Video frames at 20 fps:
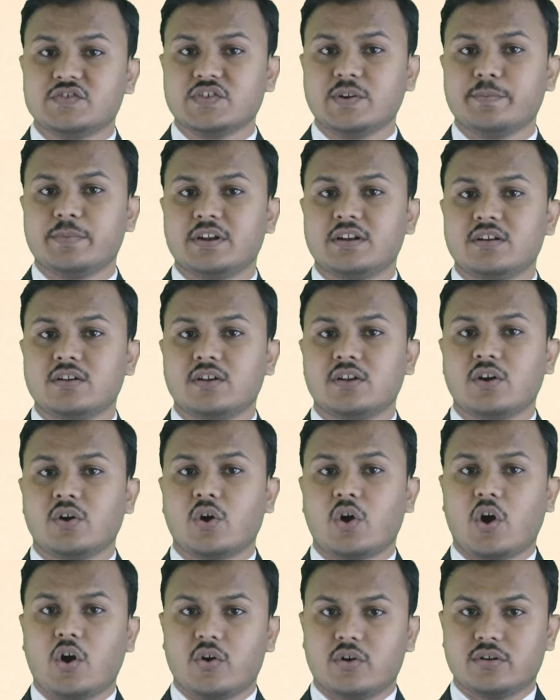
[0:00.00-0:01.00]
Mashable,
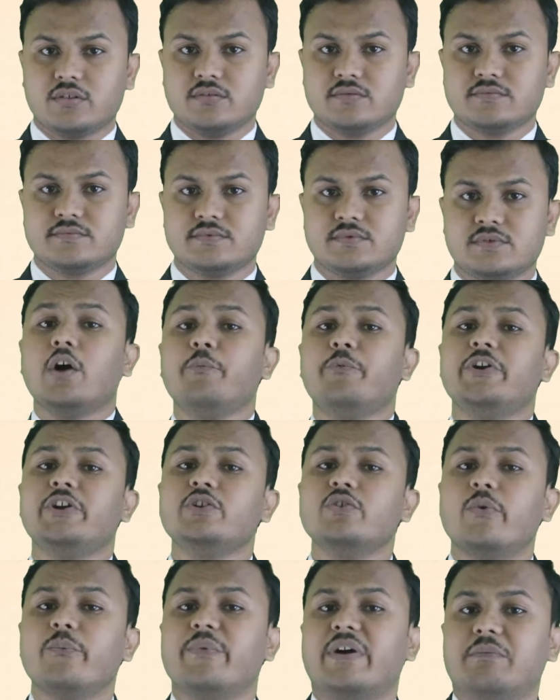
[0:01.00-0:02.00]
or a
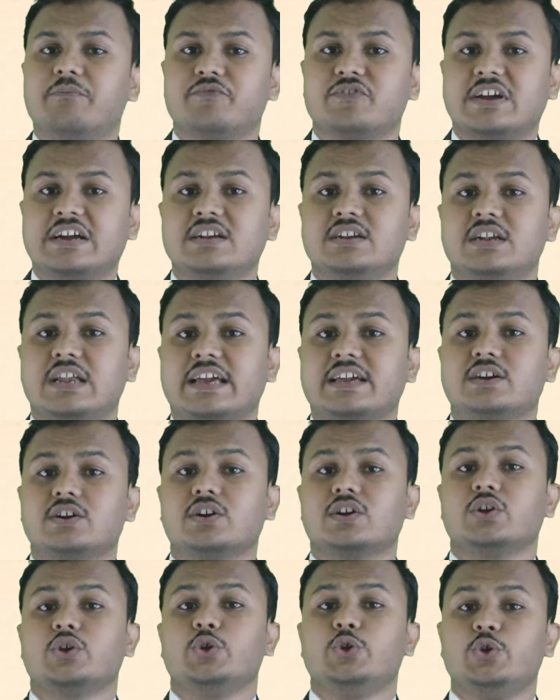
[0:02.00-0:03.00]
video website like
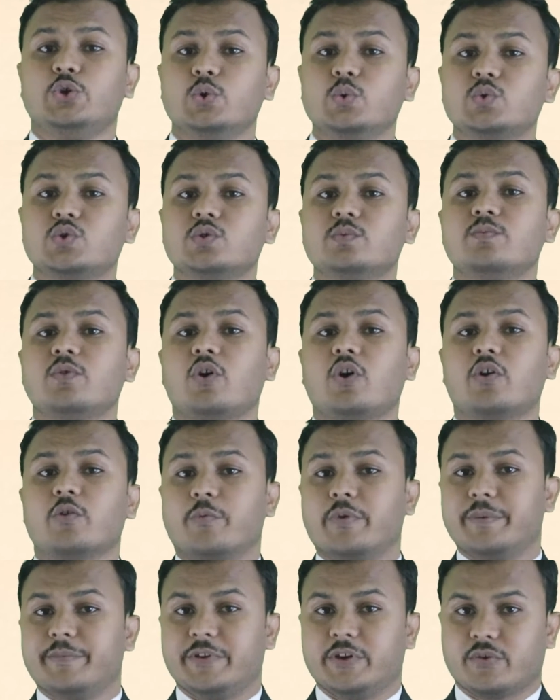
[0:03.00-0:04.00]
YouTube
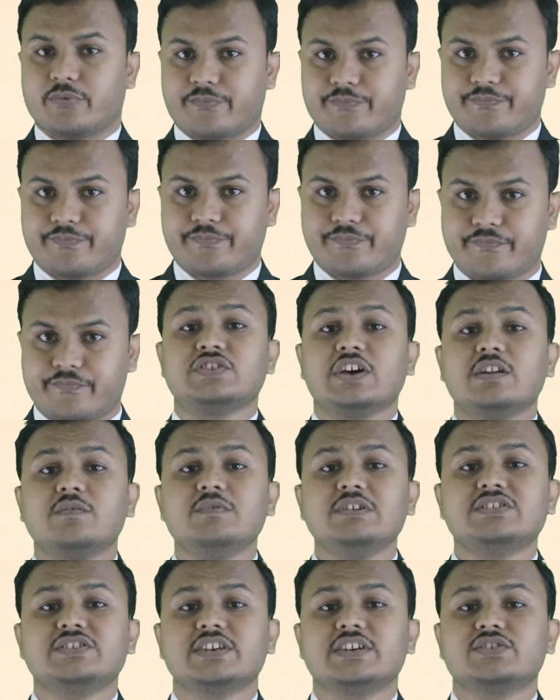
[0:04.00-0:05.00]
or Vimeo.
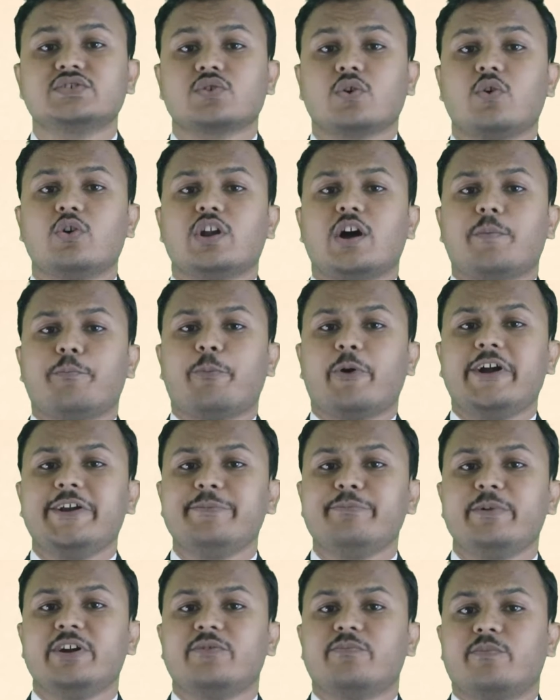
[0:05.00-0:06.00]
Services or
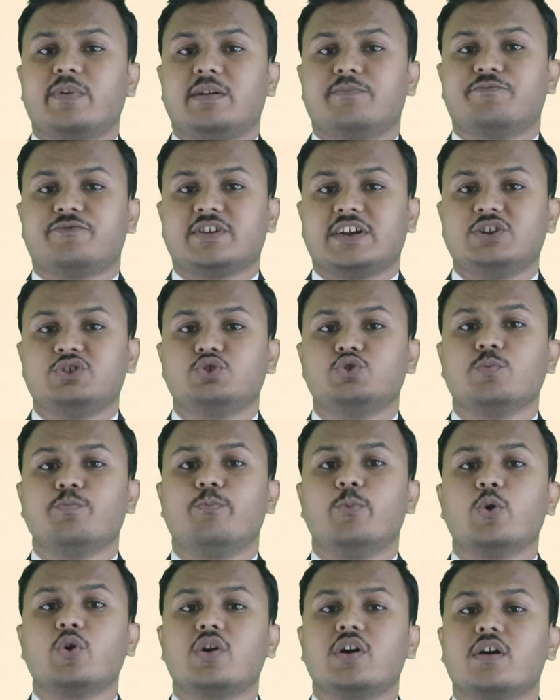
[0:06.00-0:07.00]
appointment website to
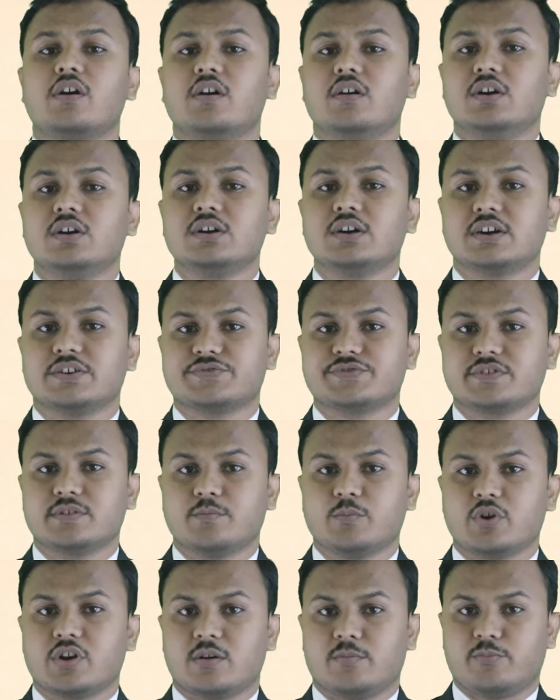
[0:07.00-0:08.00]
book a
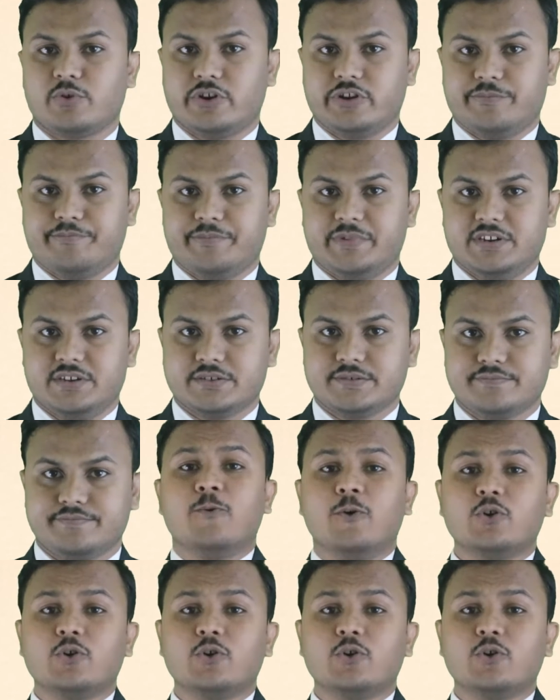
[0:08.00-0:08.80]
customer appointment.